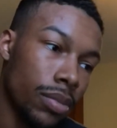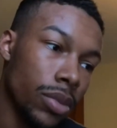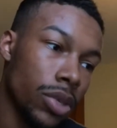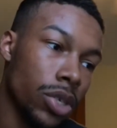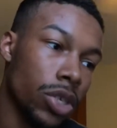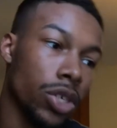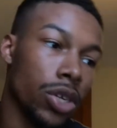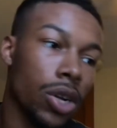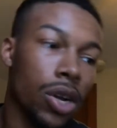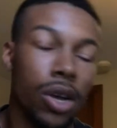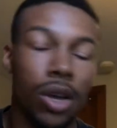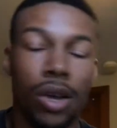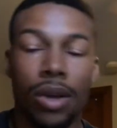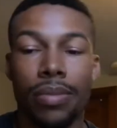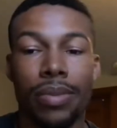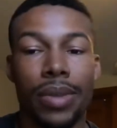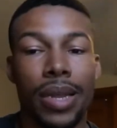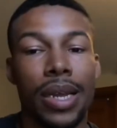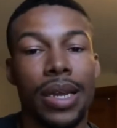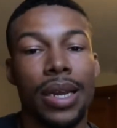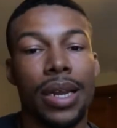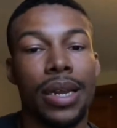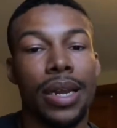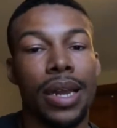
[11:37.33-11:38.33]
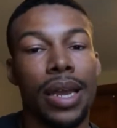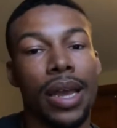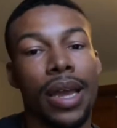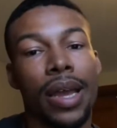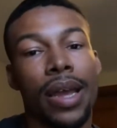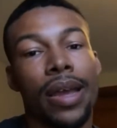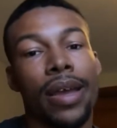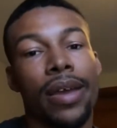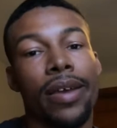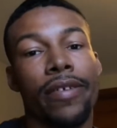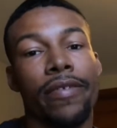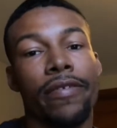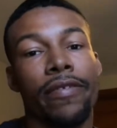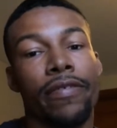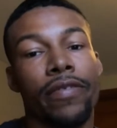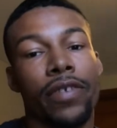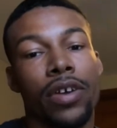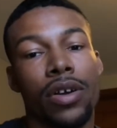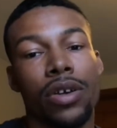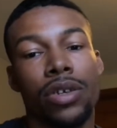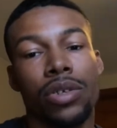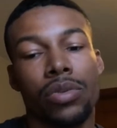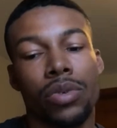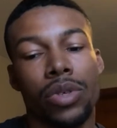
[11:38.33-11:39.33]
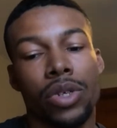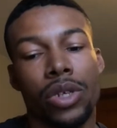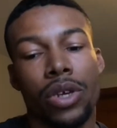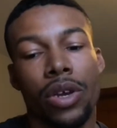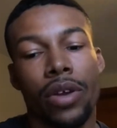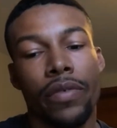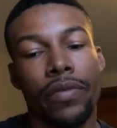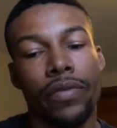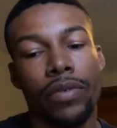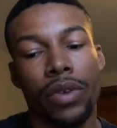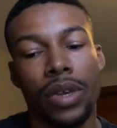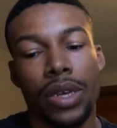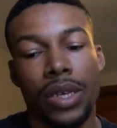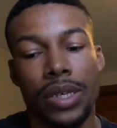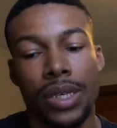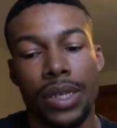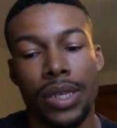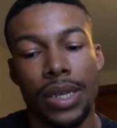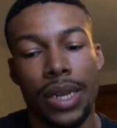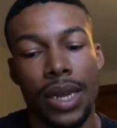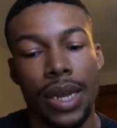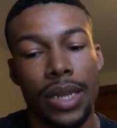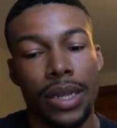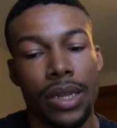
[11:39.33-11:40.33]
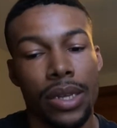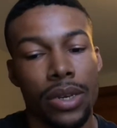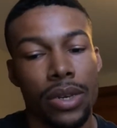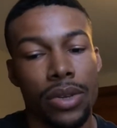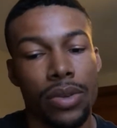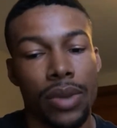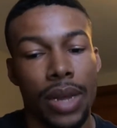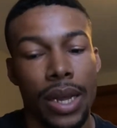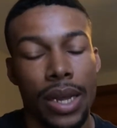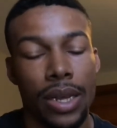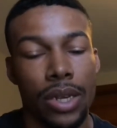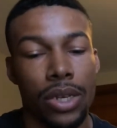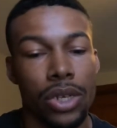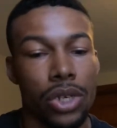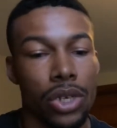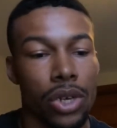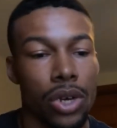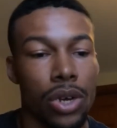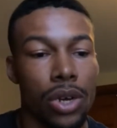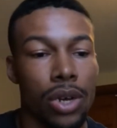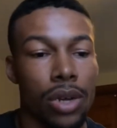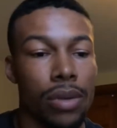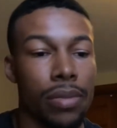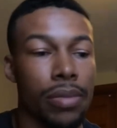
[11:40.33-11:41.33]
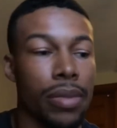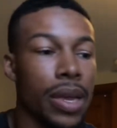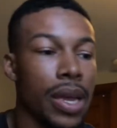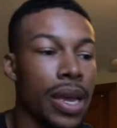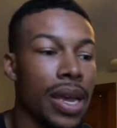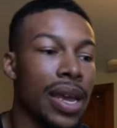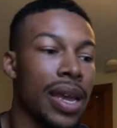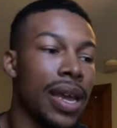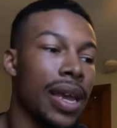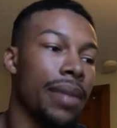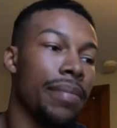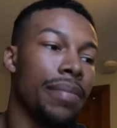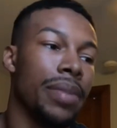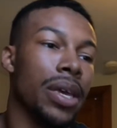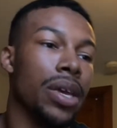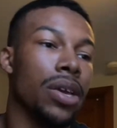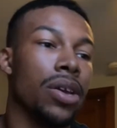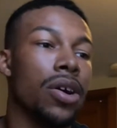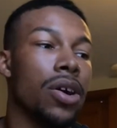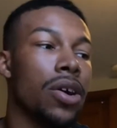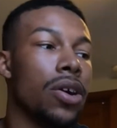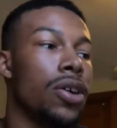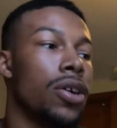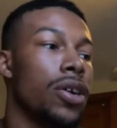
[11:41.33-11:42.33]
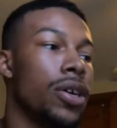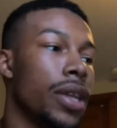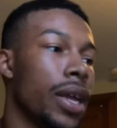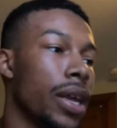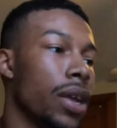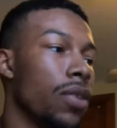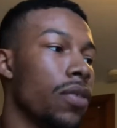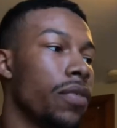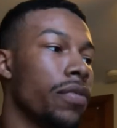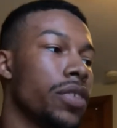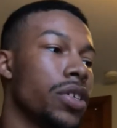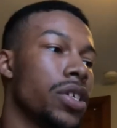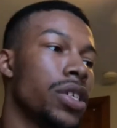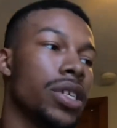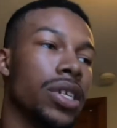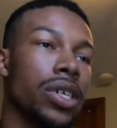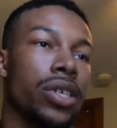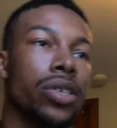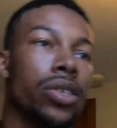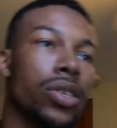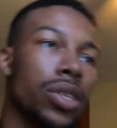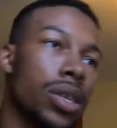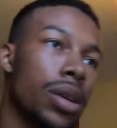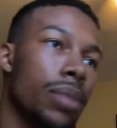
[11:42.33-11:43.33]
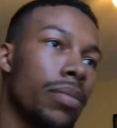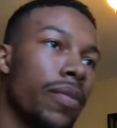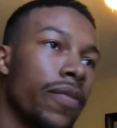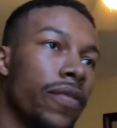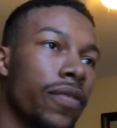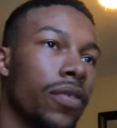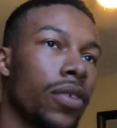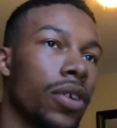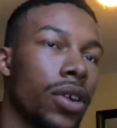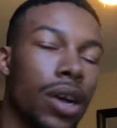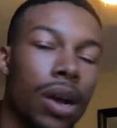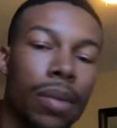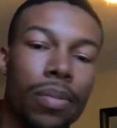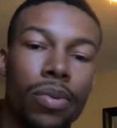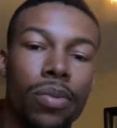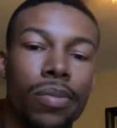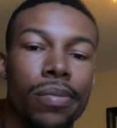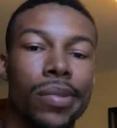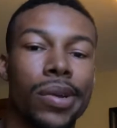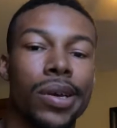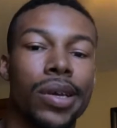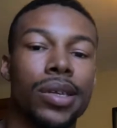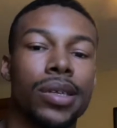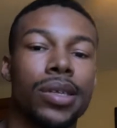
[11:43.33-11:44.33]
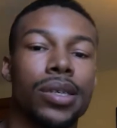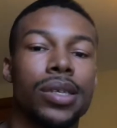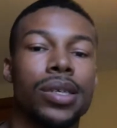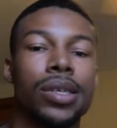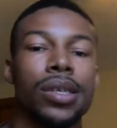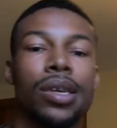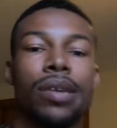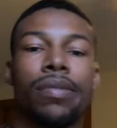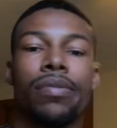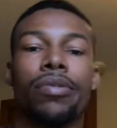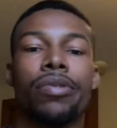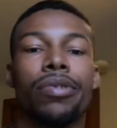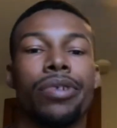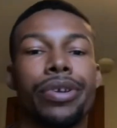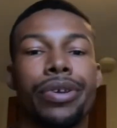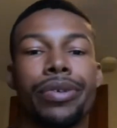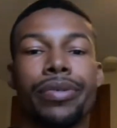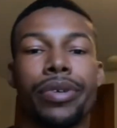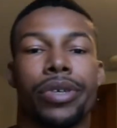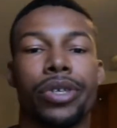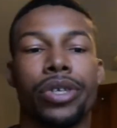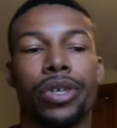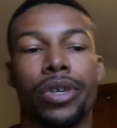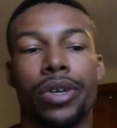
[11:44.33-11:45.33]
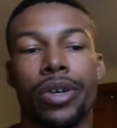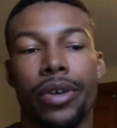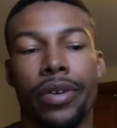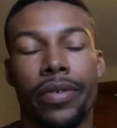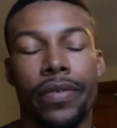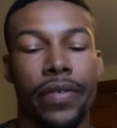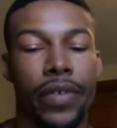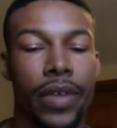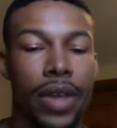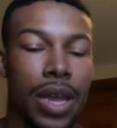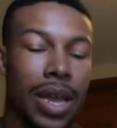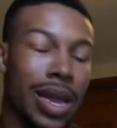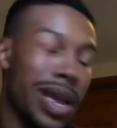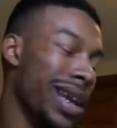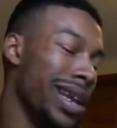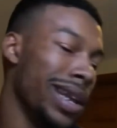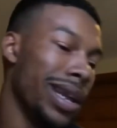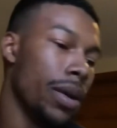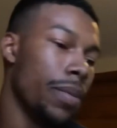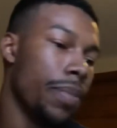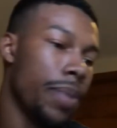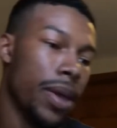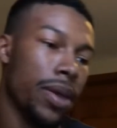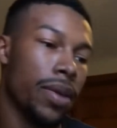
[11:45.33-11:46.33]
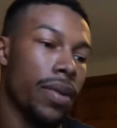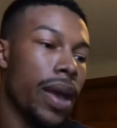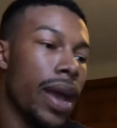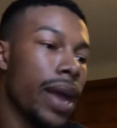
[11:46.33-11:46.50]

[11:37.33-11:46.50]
job thing that they have. As far as reserve, you can select to do like a job and be gone like overseas or something for a couple months, even though you're reserve, and they'll pay you